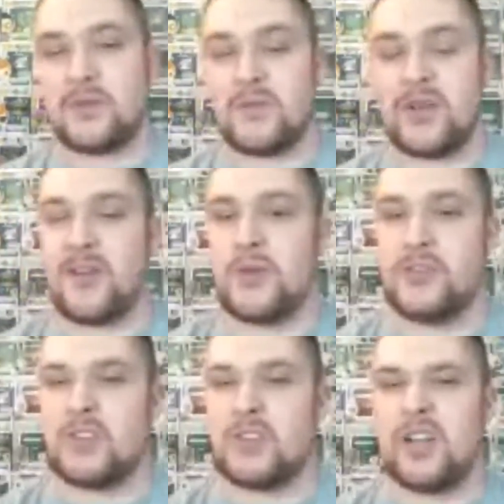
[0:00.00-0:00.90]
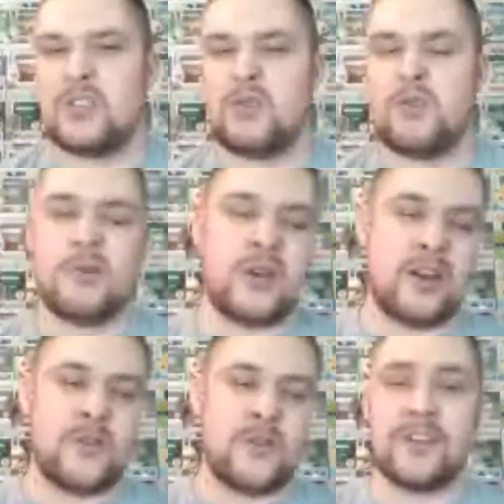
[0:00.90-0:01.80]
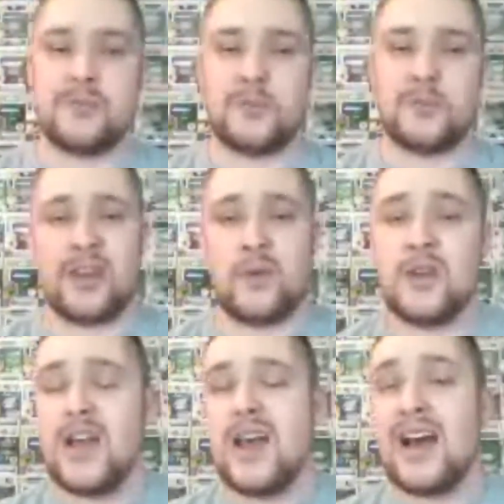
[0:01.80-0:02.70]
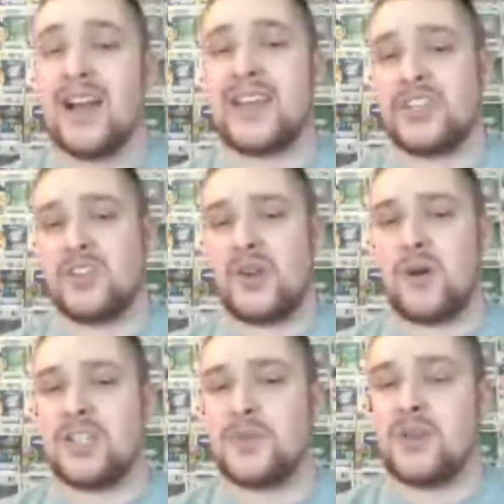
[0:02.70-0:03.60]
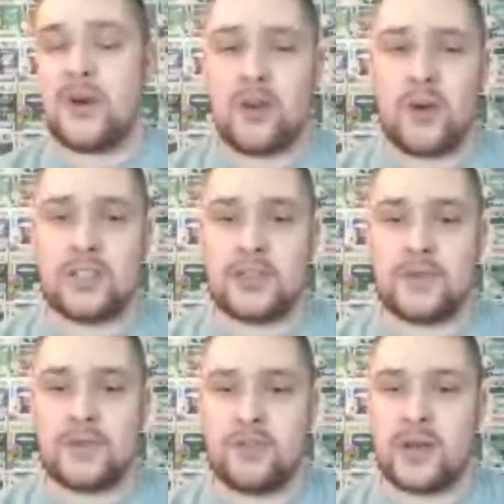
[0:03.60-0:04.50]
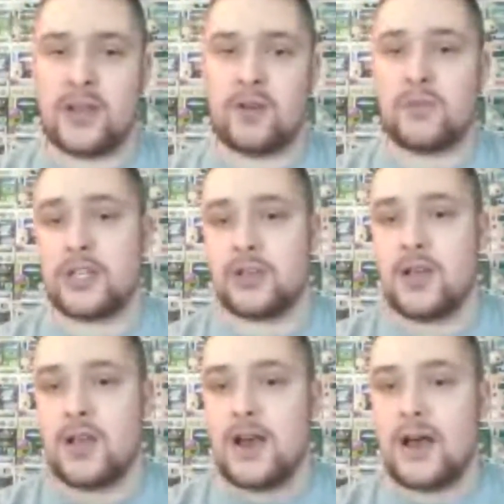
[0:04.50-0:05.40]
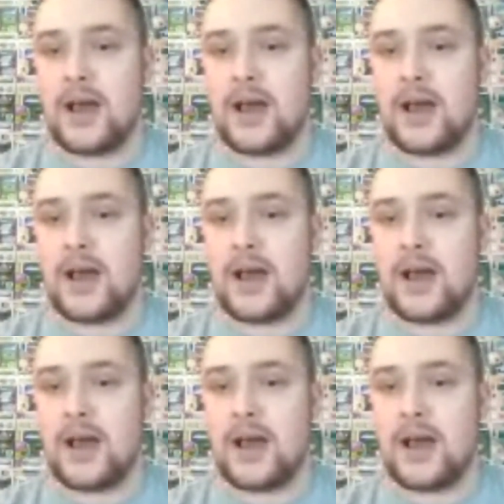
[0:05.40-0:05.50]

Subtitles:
But my grandpa used to watch it when we go down to his house in Portland. I would occasionally watch, but no, I don't watch it for my own pleasure.